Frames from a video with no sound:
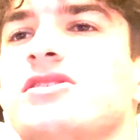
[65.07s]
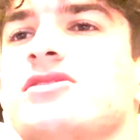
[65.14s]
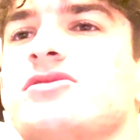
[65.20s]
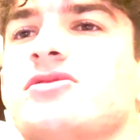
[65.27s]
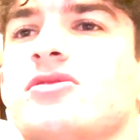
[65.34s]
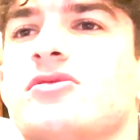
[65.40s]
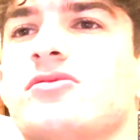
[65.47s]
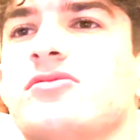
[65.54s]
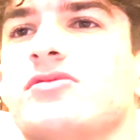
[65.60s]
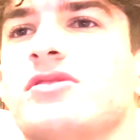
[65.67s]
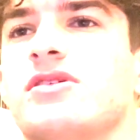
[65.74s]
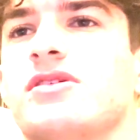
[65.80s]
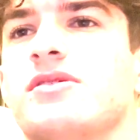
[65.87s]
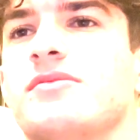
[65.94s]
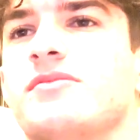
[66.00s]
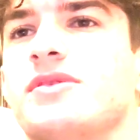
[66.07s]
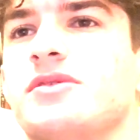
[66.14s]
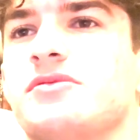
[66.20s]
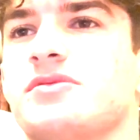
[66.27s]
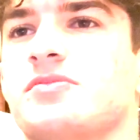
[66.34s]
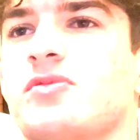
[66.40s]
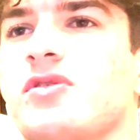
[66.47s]
So it
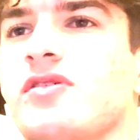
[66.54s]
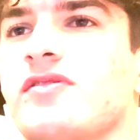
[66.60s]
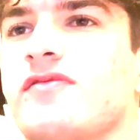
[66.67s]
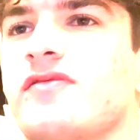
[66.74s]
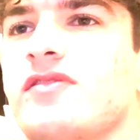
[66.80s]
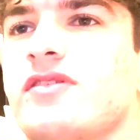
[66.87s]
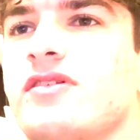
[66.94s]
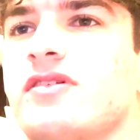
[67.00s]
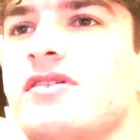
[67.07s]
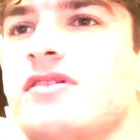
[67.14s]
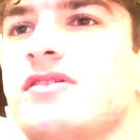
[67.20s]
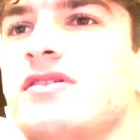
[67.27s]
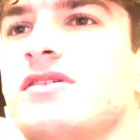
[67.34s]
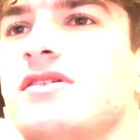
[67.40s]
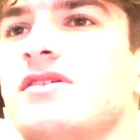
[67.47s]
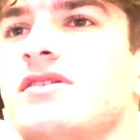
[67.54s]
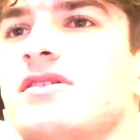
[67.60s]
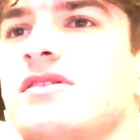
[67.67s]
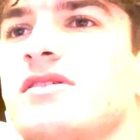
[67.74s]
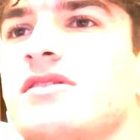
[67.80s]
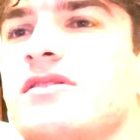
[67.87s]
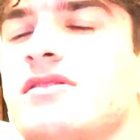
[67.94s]
was more of
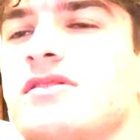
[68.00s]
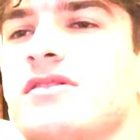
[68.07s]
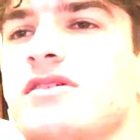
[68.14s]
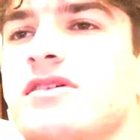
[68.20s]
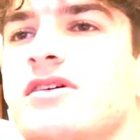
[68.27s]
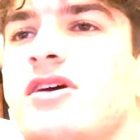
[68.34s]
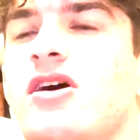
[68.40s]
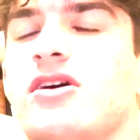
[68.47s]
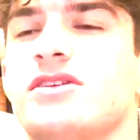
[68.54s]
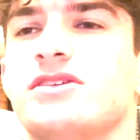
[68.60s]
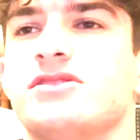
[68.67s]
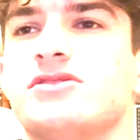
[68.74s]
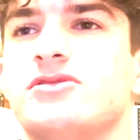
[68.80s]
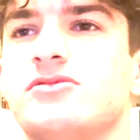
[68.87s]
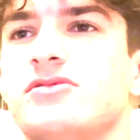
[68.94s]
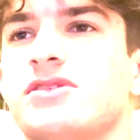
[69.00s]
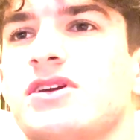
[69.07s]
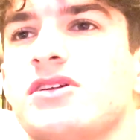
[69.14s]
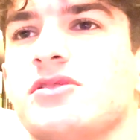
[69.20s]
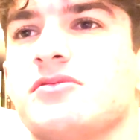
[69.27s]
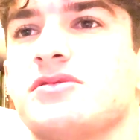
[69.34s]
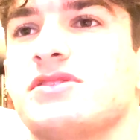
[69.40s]
the audience knew the
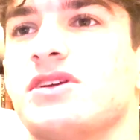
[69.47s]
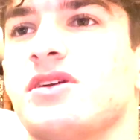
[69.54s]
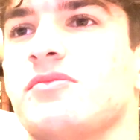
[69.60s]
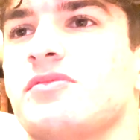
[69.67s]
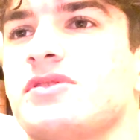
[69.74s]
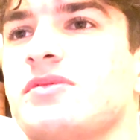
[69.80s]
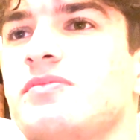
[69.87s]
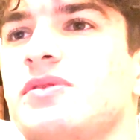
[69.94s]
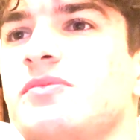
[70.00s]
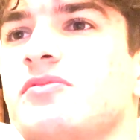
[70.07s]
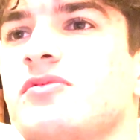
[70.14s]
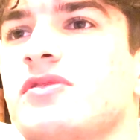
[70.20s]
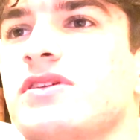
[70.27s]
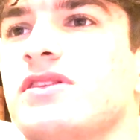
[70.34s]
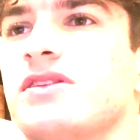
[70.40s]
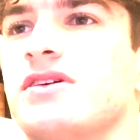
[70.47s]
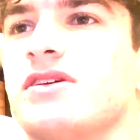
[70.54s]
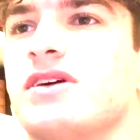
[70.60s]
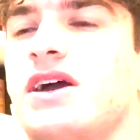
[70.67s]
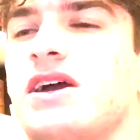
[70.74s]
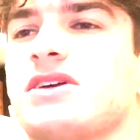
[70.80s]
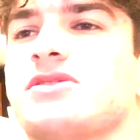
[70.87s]
killer was there, but the people in
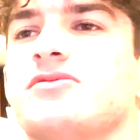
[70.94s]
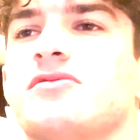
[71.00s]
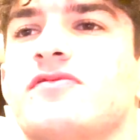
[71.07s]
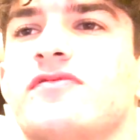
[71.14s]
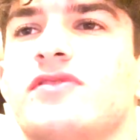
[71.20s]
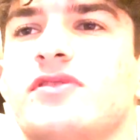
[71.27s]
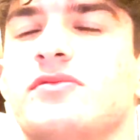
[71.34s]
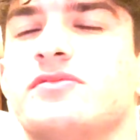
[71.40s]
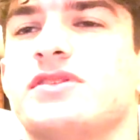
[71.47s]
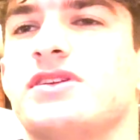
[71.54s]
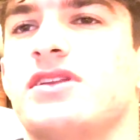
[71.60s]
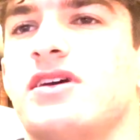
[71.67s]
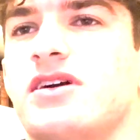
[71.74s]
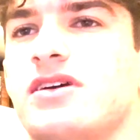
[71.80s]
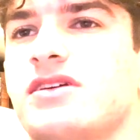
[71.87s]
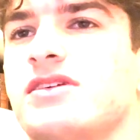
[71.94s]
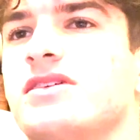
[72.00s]
the actual film did not.